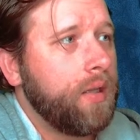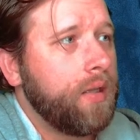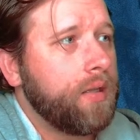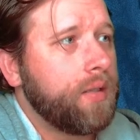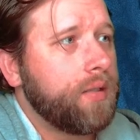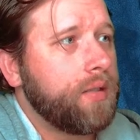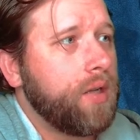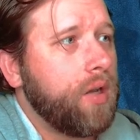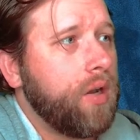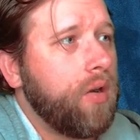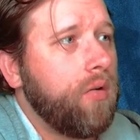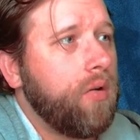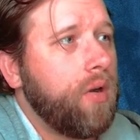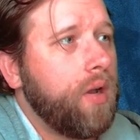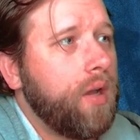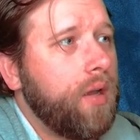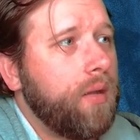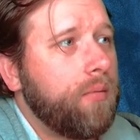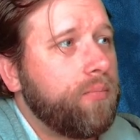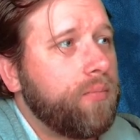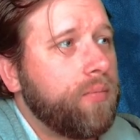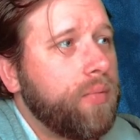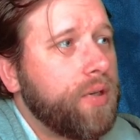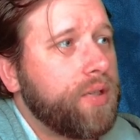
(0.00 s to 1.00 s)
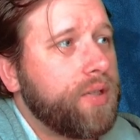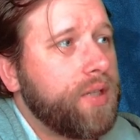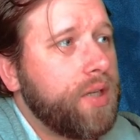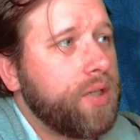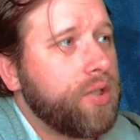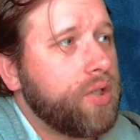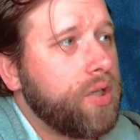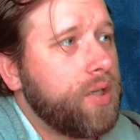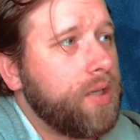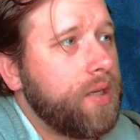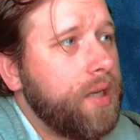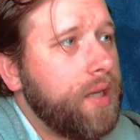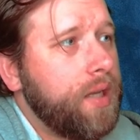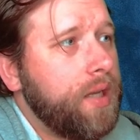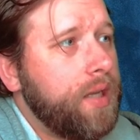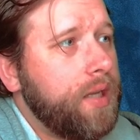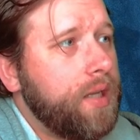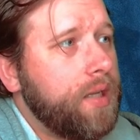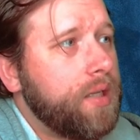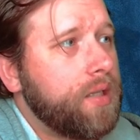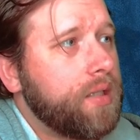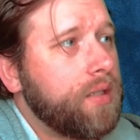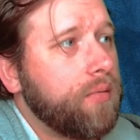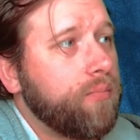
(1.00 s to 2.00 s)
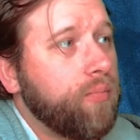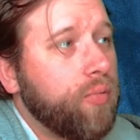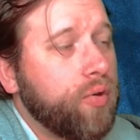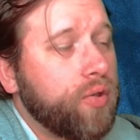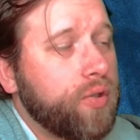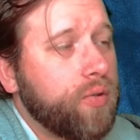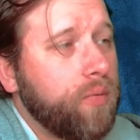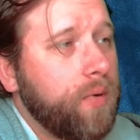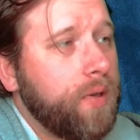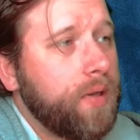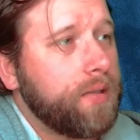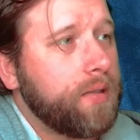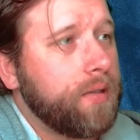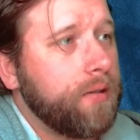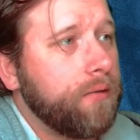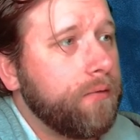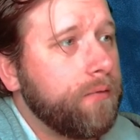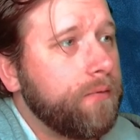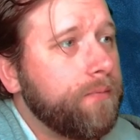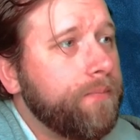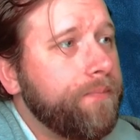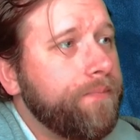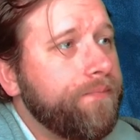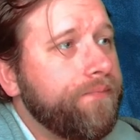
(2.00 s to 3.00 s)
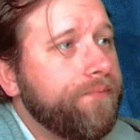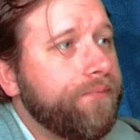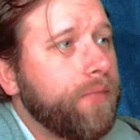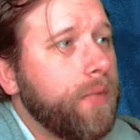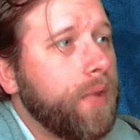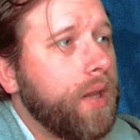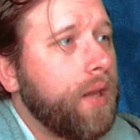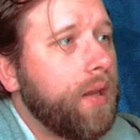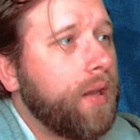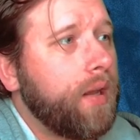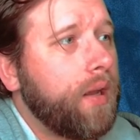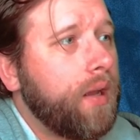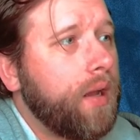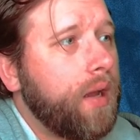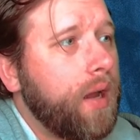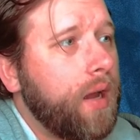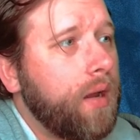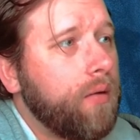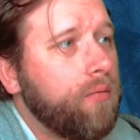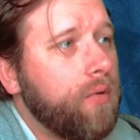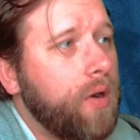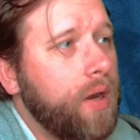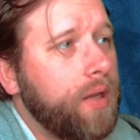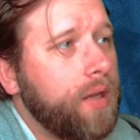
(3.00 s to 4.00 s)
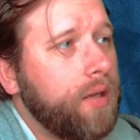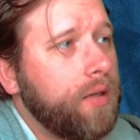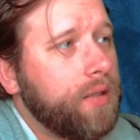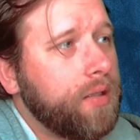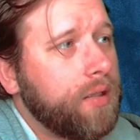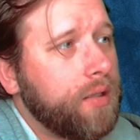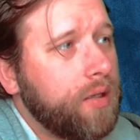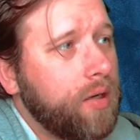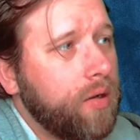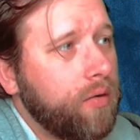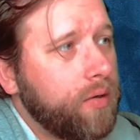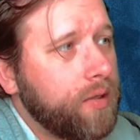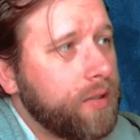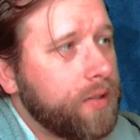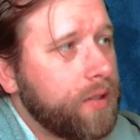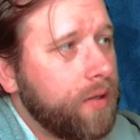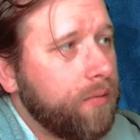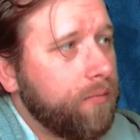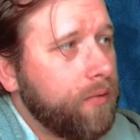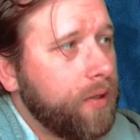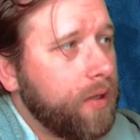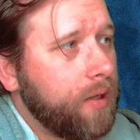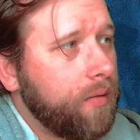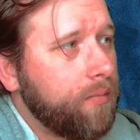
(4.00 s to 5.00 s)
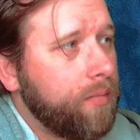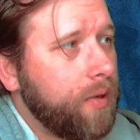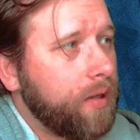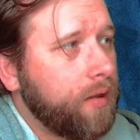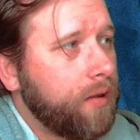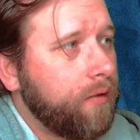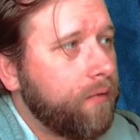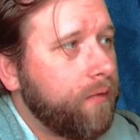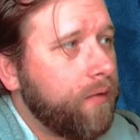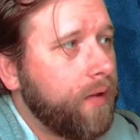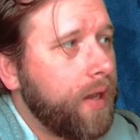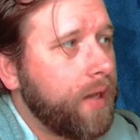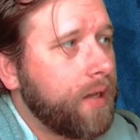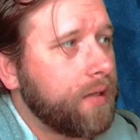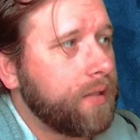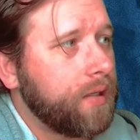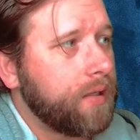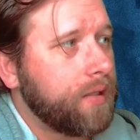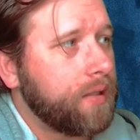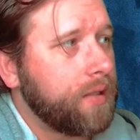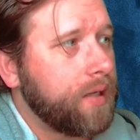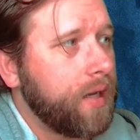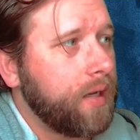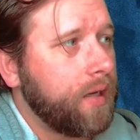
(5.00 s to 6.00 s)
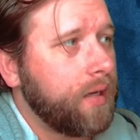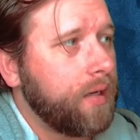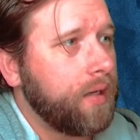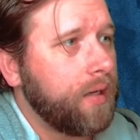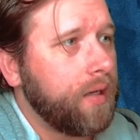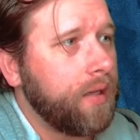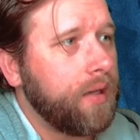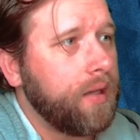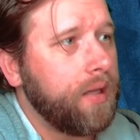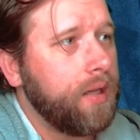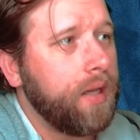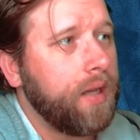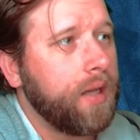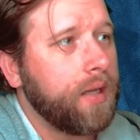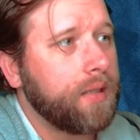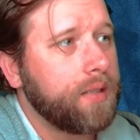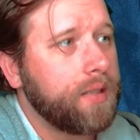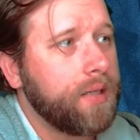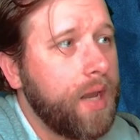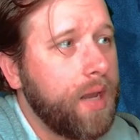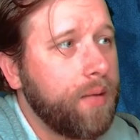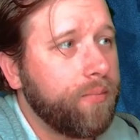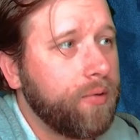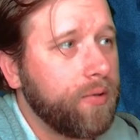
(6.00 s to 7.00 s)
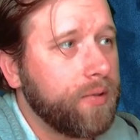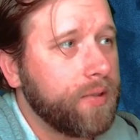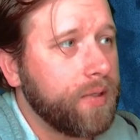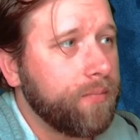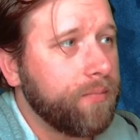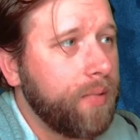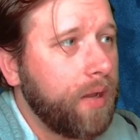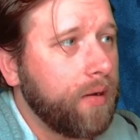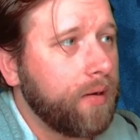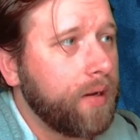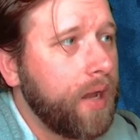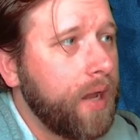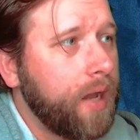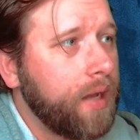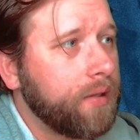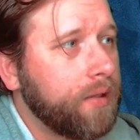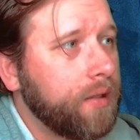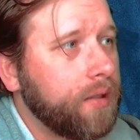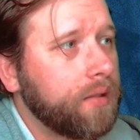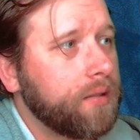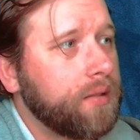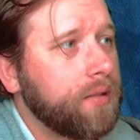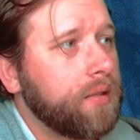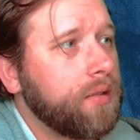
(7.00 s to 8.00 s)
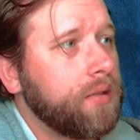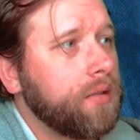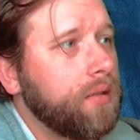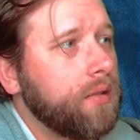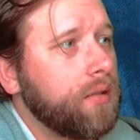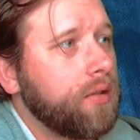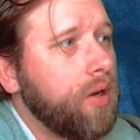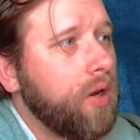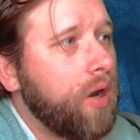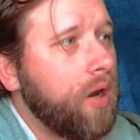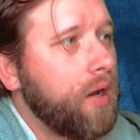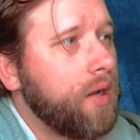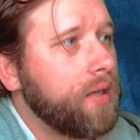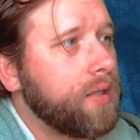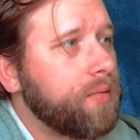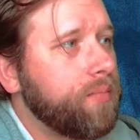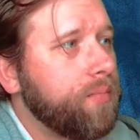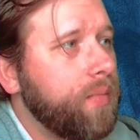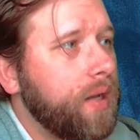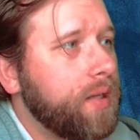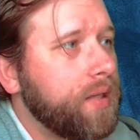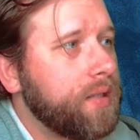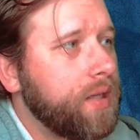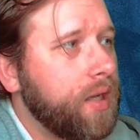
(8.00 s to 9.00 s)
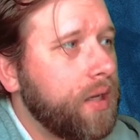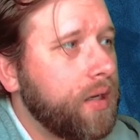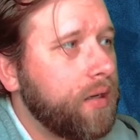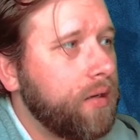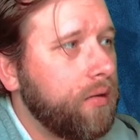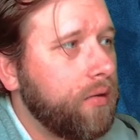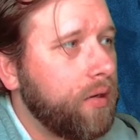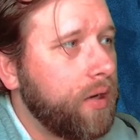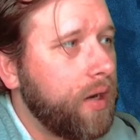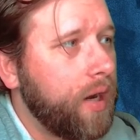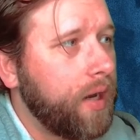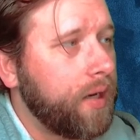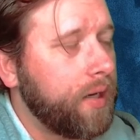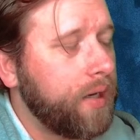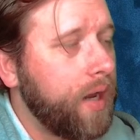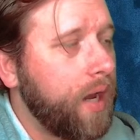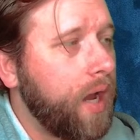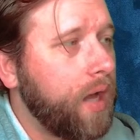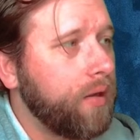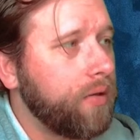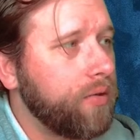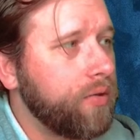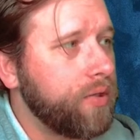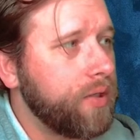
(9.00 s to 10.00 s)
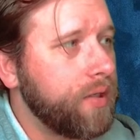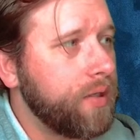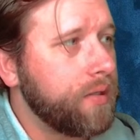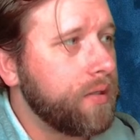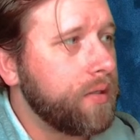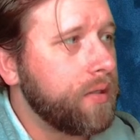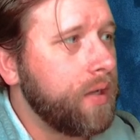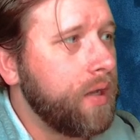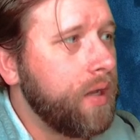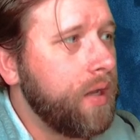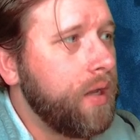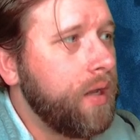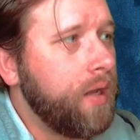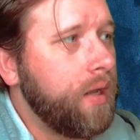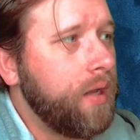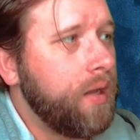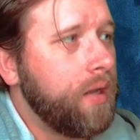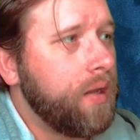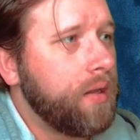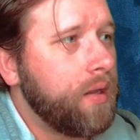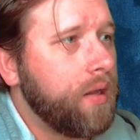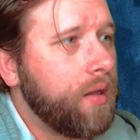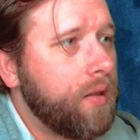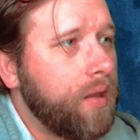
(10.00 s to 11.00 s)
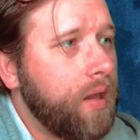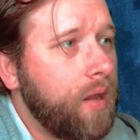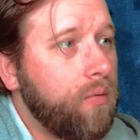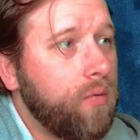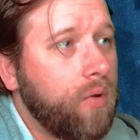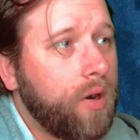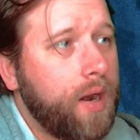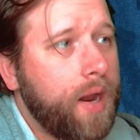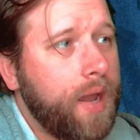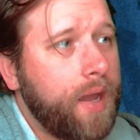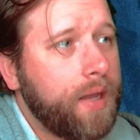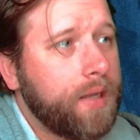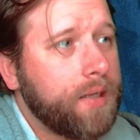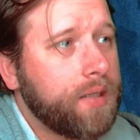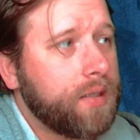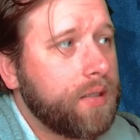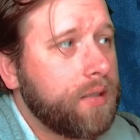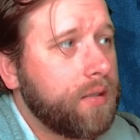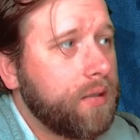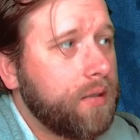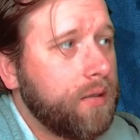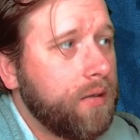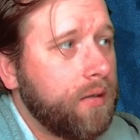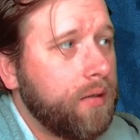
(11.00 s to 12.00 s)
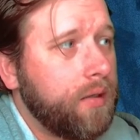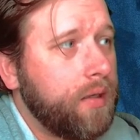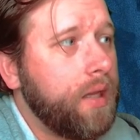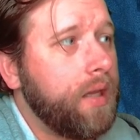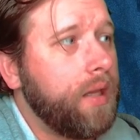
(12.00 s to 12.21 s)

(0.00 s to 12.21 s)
So, precision is persuasive. I want you to notice something about the facts I cited in the examples about conduct caused by secular ideologies. Now, they were as uh,